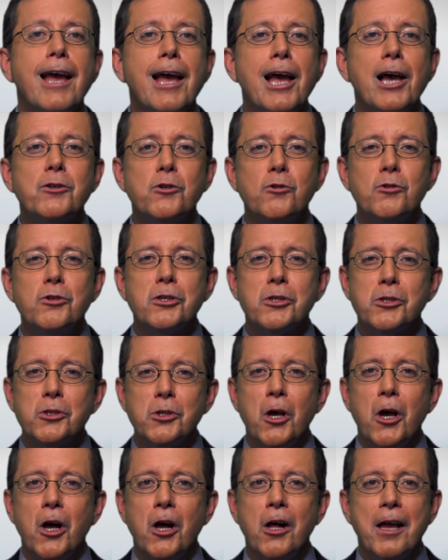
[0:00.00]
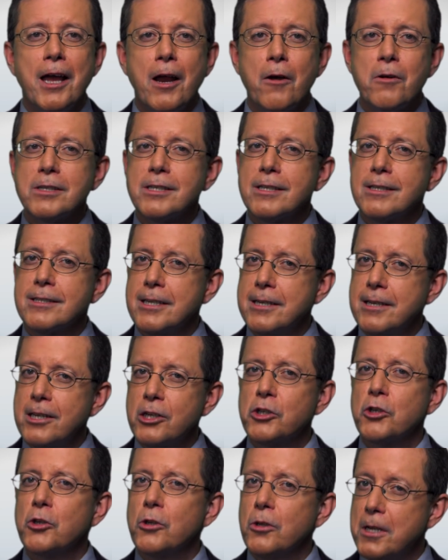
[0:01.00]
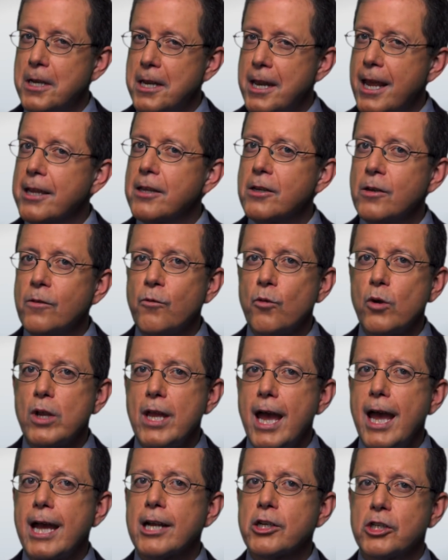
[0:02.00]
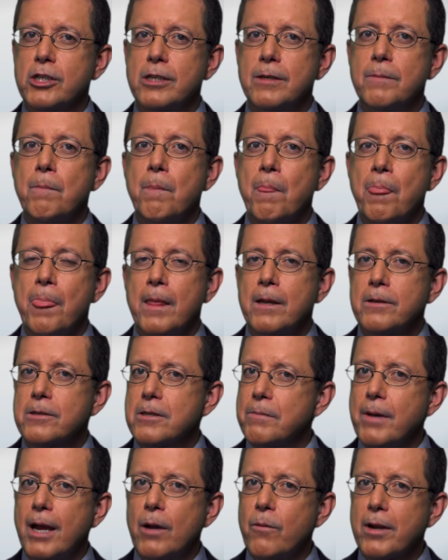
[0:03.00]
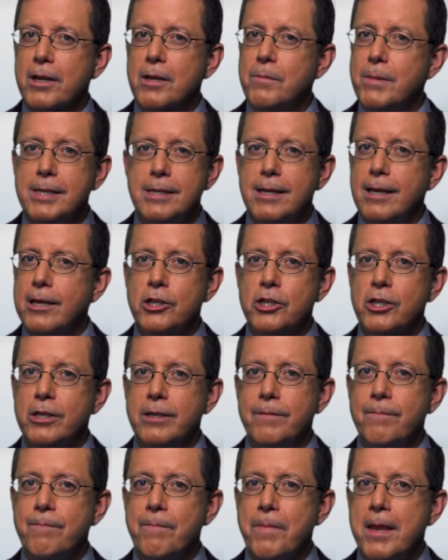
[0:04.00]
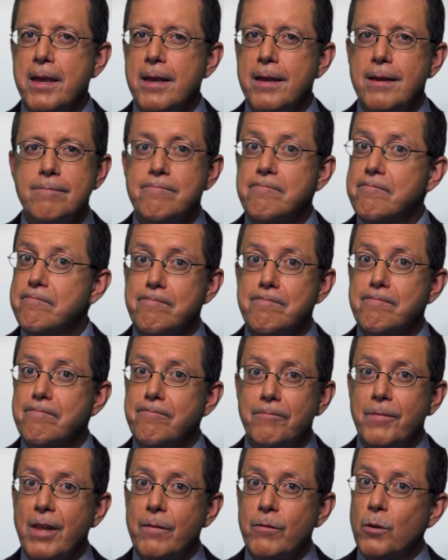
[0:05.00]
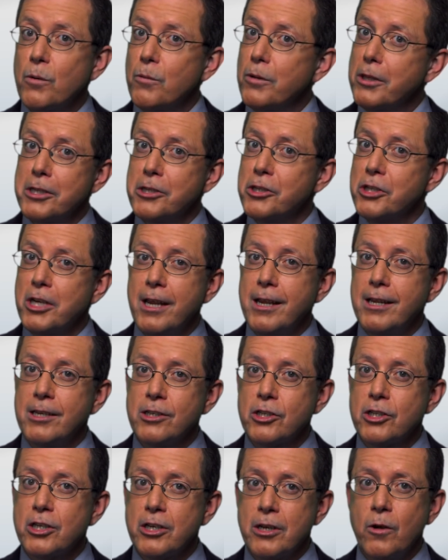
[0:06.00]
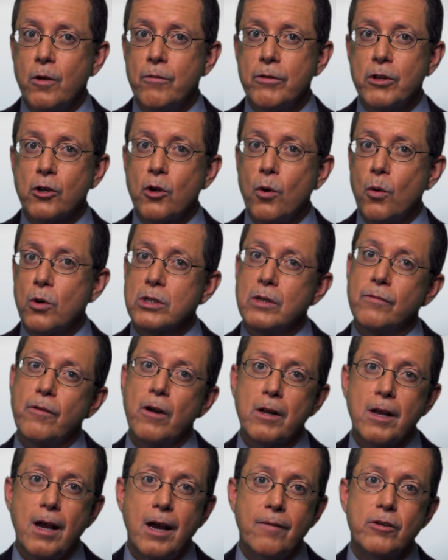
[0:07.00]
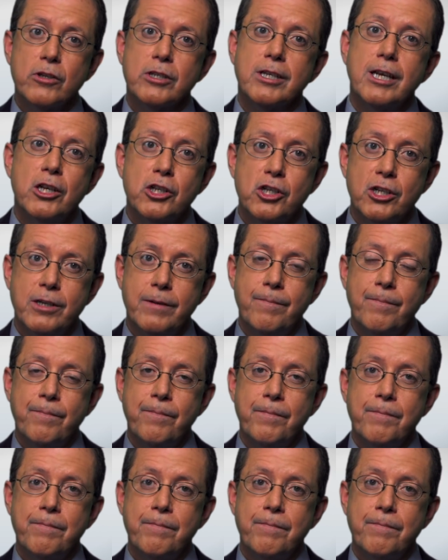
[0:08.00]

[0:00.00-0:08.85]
As you just saw, Harris's initial negative reaction to my recommendation never really changed over the course of our conversation.